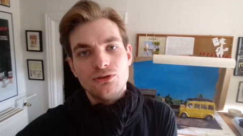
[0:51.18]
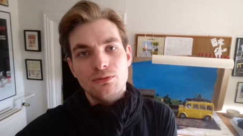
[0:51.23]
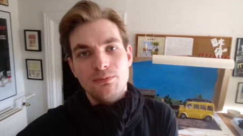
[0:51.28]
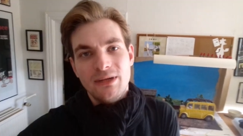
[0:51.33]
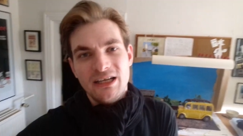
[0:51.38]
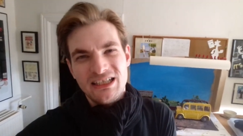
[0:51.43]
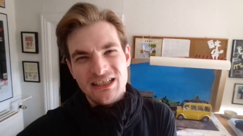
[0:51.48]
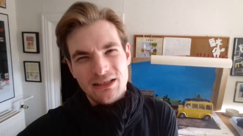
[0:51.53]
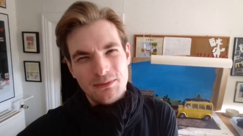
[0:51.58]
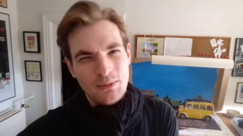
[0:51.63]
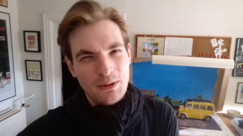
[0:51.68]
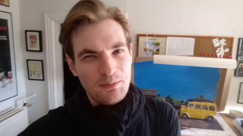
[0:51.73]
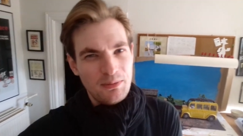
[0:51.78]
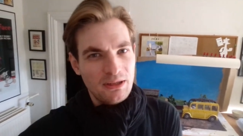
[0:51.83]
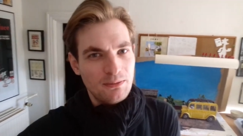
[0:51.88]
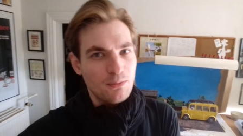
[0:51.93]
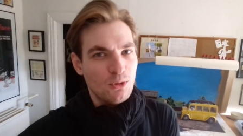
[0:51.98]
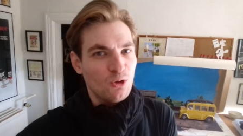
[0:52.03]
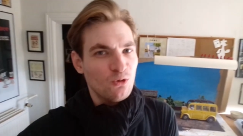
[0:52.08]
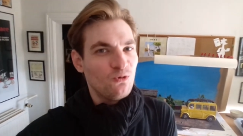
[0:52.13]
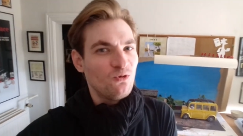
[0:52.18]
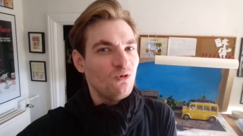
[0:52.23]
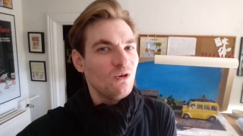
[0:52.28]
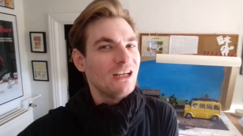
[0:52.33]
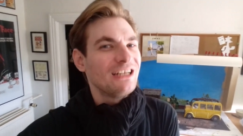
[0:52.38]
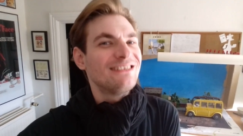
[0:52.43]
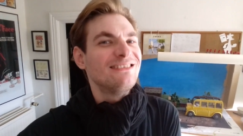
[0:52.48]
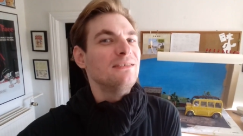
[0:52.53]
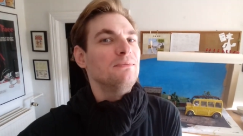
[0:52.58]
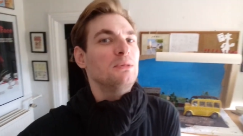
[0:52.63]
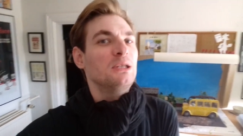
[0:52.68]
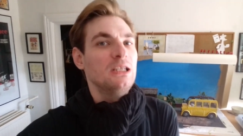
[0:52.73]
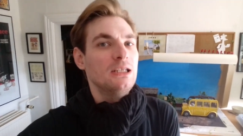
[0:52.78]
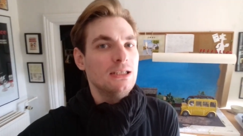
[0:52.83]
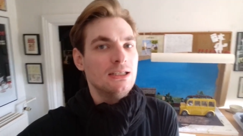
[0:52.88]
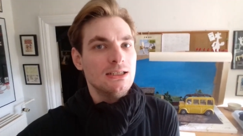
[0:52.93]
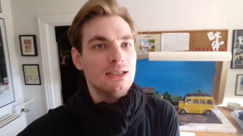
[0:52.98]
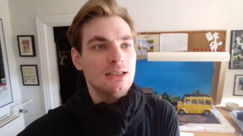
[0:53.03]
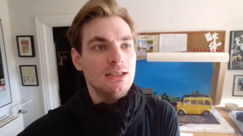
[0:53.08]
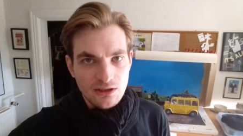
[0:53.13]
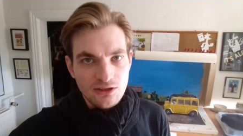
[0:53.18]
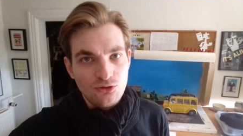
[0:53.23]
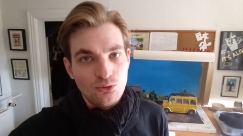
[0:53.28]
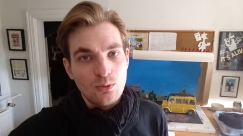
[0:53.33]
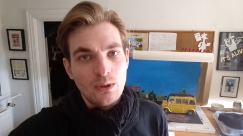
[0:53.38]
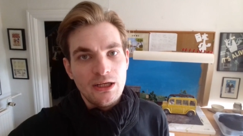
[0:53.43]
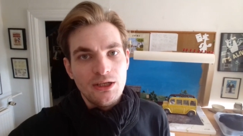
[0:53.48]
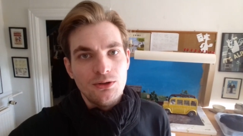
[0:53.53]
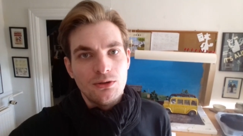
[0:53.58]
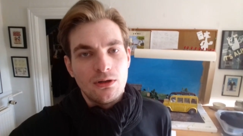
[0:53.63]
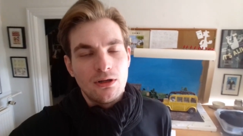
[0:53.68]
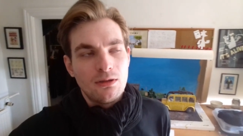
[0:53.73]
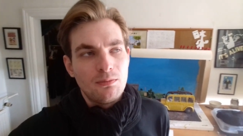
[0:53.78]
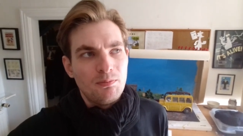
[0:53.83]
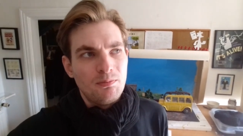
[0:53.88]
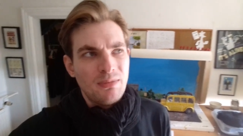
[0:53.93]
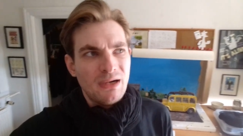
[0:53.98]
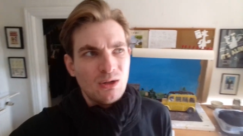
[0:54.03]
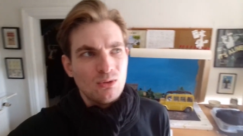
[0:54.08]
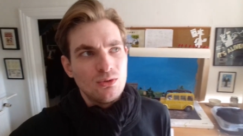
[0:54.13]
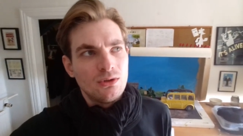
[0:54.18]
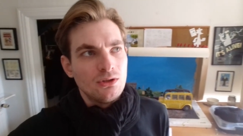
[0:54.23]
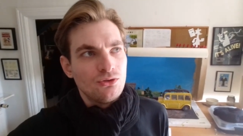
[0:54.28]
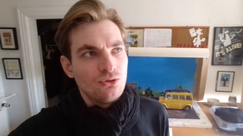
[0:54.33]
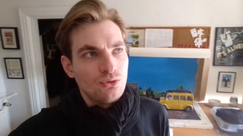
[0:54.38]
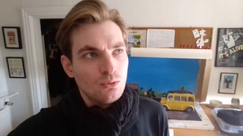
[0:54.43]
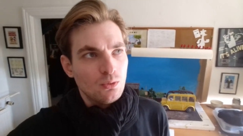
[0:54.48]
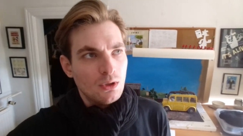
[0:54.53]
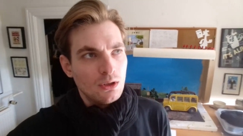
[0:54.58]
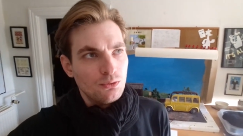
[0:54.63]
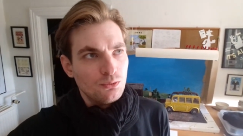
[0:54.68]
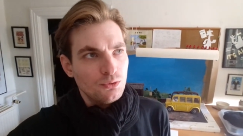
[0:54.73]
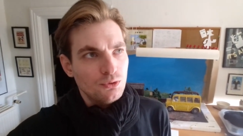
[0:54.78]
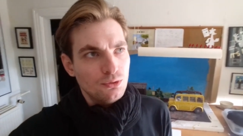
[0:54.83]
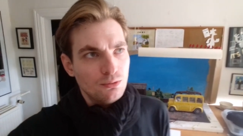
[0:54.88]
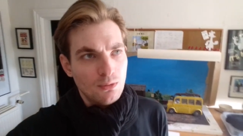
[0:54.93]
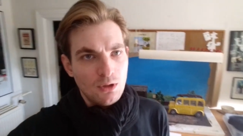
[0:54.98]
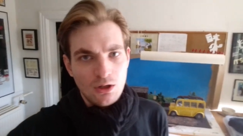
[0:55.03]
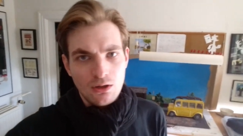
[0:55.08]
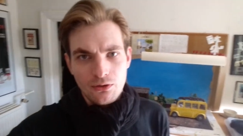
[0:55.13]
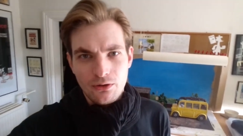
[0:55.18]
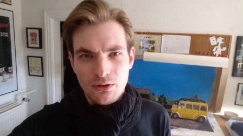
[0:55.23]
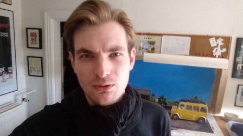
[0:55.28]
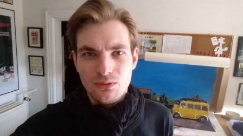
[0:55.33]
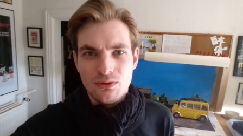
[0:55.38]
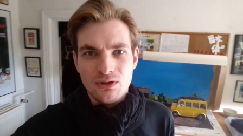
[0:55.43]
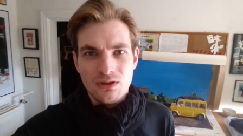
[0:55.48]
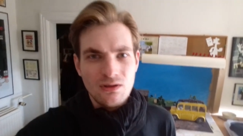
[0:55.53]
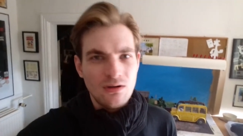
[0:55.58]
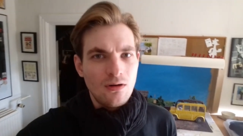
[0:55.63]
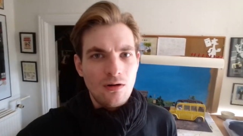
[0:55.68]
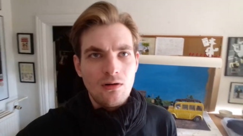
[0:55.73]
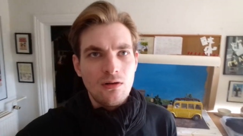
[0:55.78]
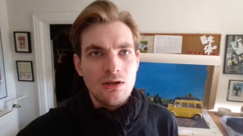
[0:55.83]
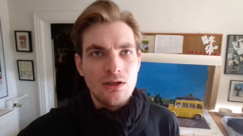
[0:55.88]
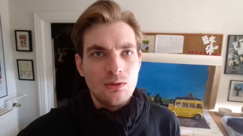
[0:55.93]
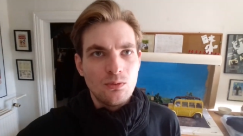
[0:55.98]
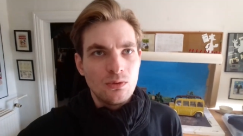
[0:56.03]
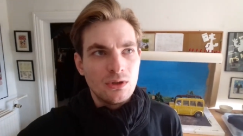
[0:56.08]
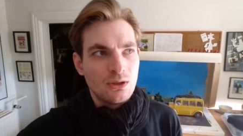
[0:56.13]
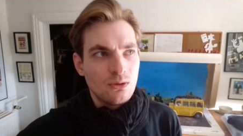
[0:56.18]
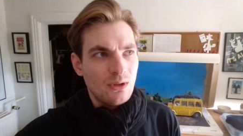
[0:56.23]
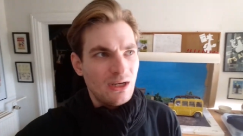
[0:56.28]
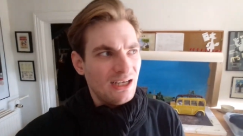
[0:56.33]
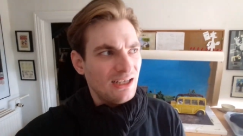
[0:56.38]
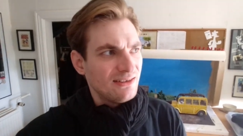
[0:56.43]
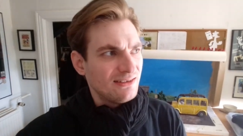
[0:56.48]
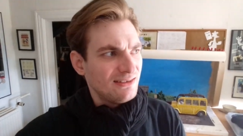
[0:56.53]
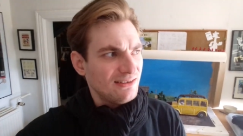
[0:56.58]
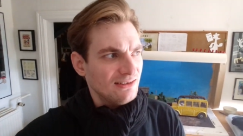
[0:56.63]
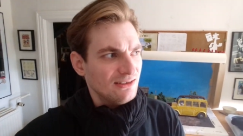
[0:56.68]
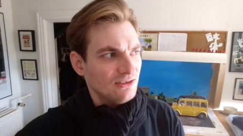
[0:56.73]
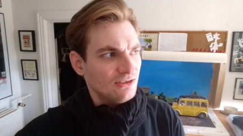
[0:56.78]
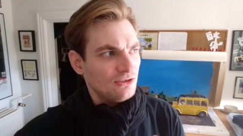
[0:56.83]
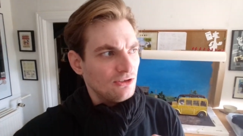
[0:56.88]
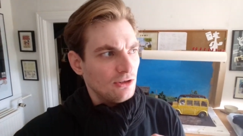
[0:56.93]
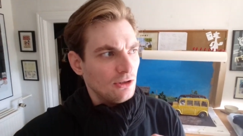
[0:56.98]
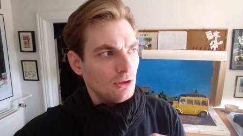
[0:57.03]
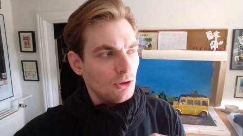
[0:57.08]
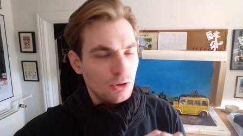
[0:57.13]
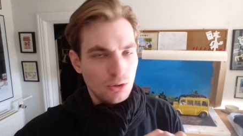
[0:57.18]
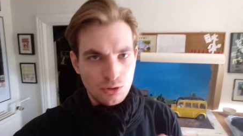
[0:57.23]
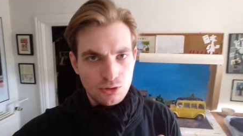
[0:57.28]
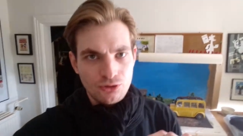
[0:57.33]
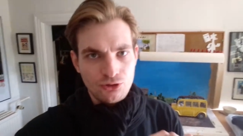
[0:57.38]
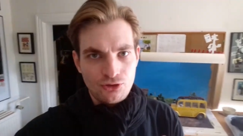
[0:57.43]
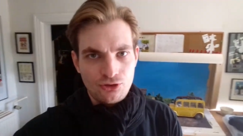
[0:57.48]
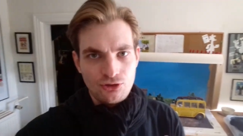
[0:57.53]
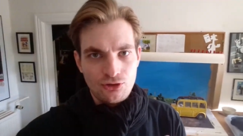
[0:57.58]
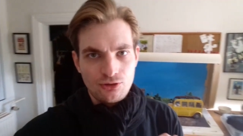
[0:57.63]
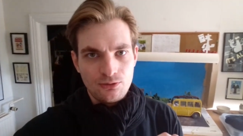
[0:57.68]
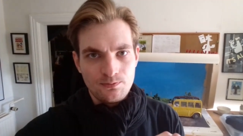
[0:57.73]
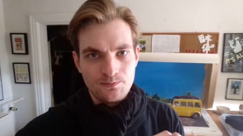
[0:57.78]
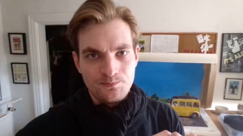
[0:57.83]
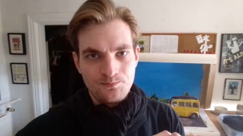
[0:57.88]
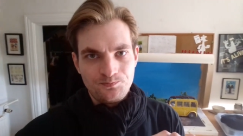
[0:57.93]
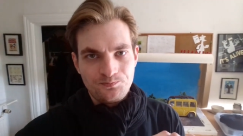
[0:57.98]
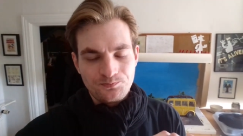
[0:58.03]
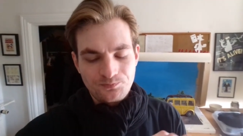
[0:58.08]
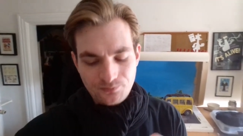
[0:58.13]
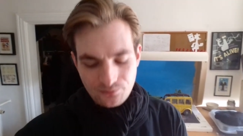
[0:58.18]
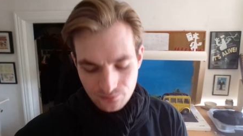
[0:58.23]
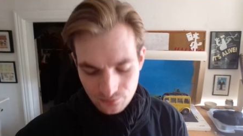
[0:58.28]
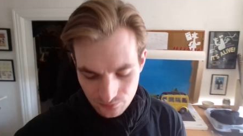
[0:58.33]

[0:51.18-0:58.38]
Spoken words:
It's good to make them a bit more flexible. This way you're not bound to one room, although all it requires is hooks.